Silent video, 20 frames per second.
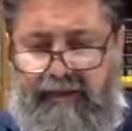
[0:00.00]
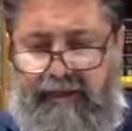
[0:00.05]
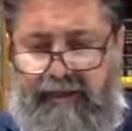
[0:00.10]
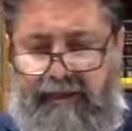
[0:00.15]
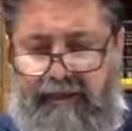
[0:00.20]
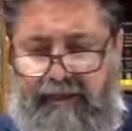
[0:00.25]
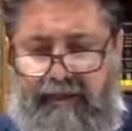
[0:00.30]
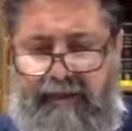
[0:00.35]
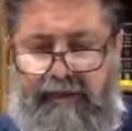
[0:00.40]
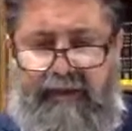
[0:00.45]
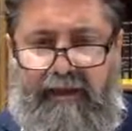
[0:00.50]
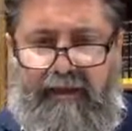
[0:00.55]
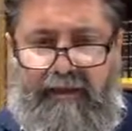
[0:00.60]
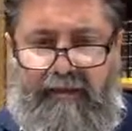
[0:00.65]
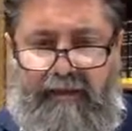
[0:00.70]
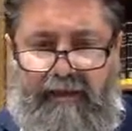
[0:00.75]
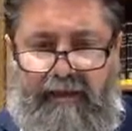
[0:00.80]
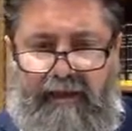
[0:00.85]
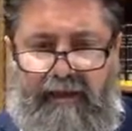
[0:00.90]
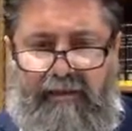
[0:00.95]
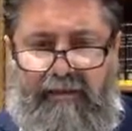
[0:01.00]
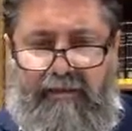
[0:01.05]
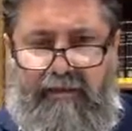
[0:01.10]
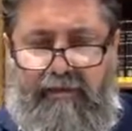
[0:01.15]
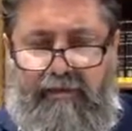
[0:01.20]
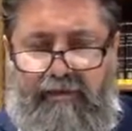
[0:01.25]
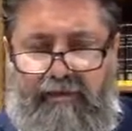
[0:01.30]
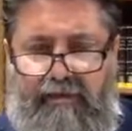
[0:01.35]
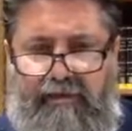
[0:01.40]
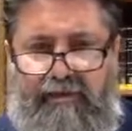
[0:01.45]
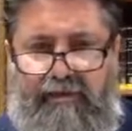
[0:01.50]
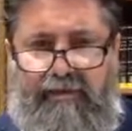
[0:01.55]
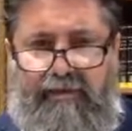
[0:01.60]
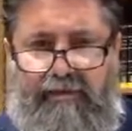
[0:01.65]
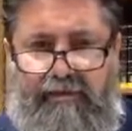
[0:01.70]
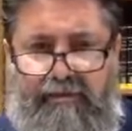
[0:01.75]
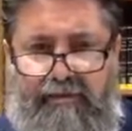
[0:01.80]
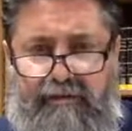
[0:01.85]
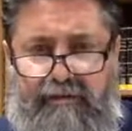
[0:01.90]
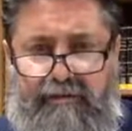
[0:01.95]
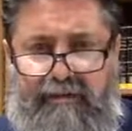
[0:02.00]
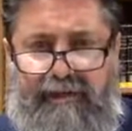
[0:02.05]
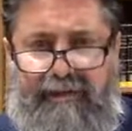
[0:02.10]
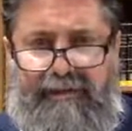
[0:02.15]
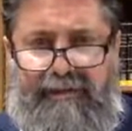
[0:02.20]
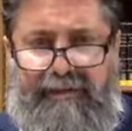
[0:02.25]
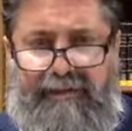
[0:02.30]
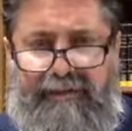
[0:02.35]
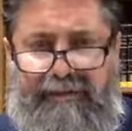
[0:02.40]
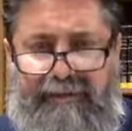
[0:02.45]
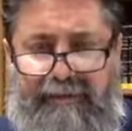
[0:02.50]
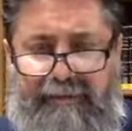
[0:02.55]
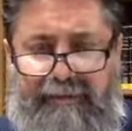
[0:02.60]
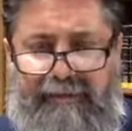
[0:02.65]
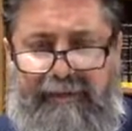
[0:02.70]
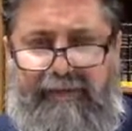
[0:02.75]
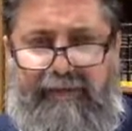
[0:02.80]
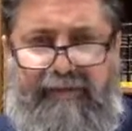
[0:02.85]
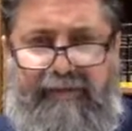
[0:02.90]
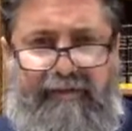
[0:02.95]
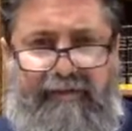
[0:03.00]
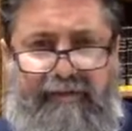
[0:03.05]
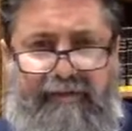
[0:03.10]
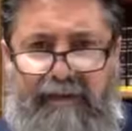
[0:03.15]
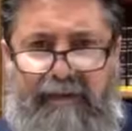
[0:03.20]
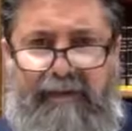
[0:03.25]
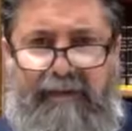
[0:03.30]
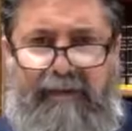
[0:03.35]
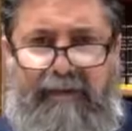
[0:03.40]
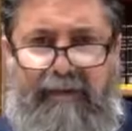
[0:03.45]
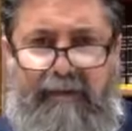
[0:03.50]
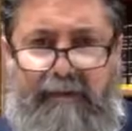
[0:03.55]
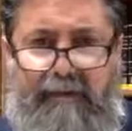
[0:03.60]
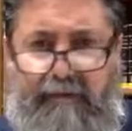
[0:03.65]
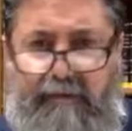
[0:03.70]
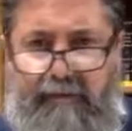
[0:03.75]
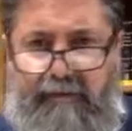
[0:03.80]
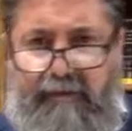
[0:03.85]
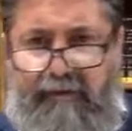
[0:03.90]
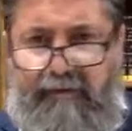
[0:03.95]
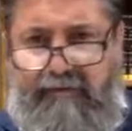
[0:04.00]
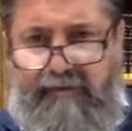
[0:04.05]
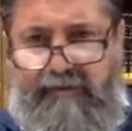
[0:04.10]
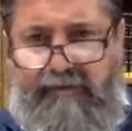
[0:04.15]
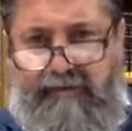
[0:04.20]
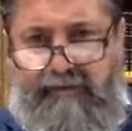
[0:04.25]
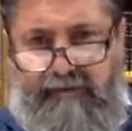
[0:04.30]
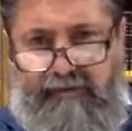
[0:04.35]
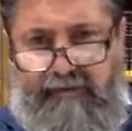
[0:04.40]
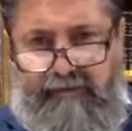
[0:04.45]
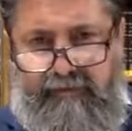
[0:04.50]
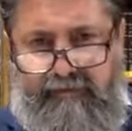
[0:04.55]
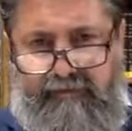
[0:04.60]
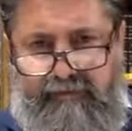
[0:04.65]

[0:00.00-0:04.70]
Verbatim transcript: and they pray so good and so much that they pray for the entire people of Israel.